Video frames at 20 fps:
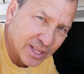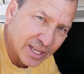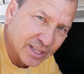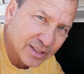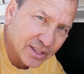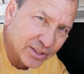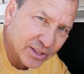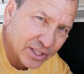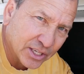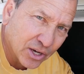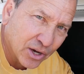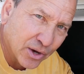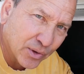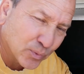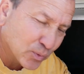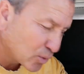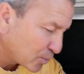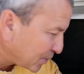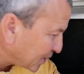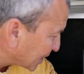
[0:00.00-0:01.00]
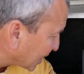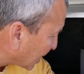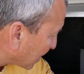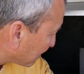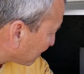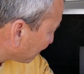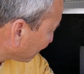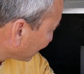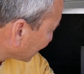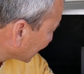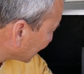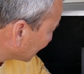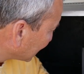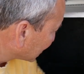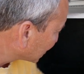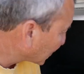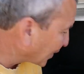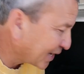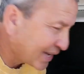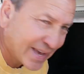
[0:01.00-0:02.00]
think that the on would be up,
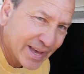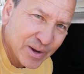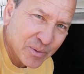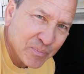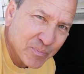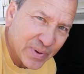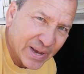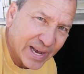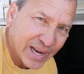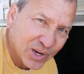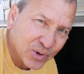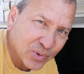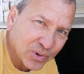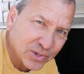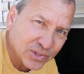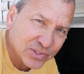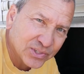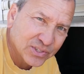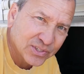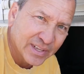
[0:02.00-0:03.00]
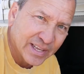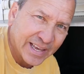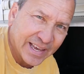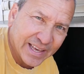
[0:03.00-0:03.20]
so I had them backwards,